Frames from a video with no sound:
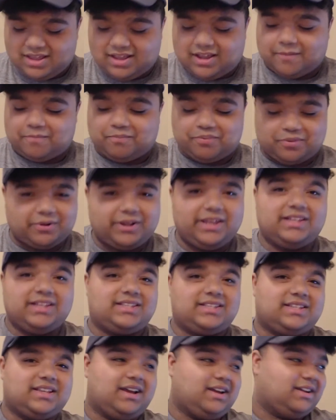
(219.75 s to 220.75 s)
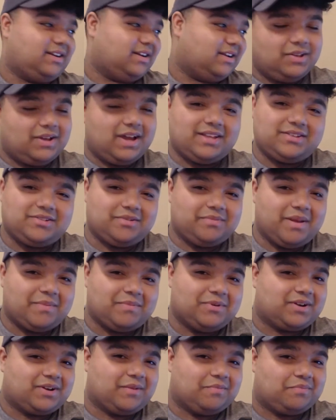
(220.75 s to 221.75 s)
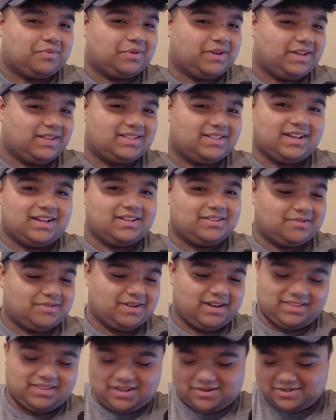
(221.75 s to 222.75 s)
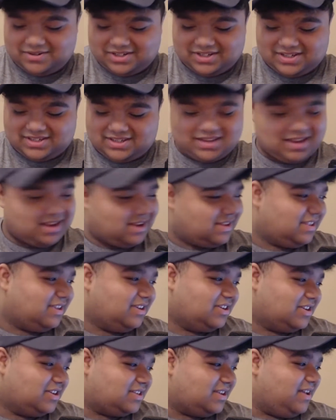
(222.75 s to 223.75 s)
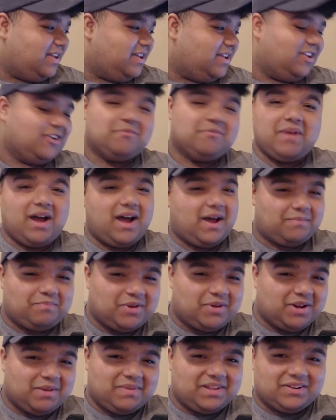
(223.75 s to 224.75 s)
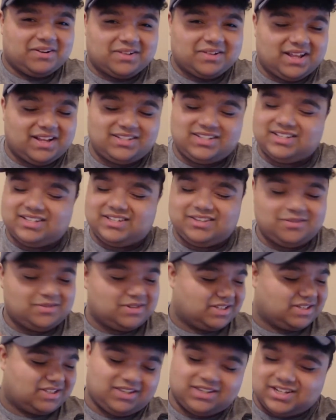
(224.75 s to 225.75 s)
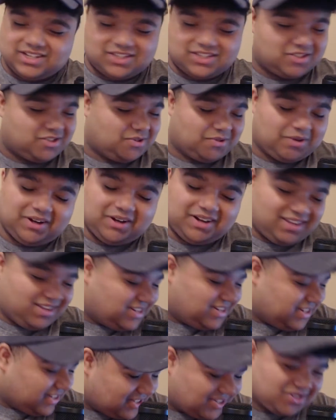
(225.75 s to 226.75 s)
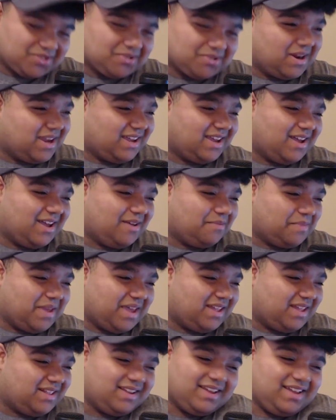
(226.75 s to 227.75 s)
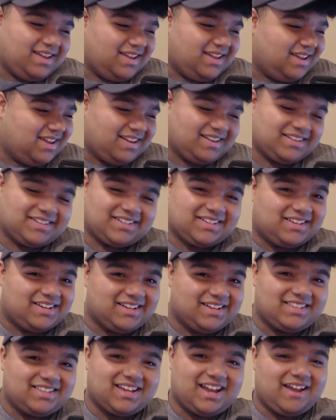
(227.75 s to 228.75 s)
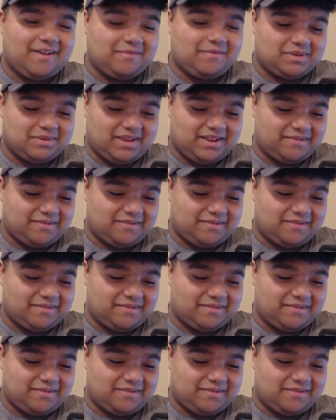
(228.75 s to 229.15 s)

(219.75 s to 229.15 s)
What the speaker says: Capri Sun. You guys remember Capri Suns, right? They were just, your mom put them in your lunches and you just drank up, man. That's good times,